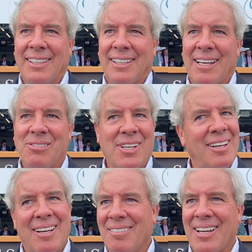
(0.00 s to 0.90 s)
I'm
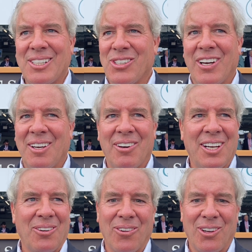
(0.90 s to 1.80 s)
not, not sure anybody
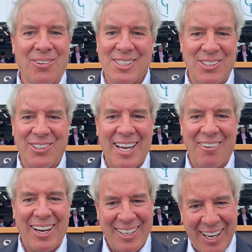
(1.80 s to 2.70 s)
in the world wants to do that
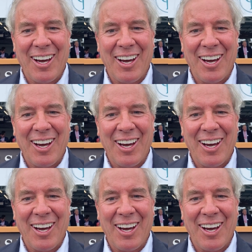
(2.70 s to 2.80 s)
right now.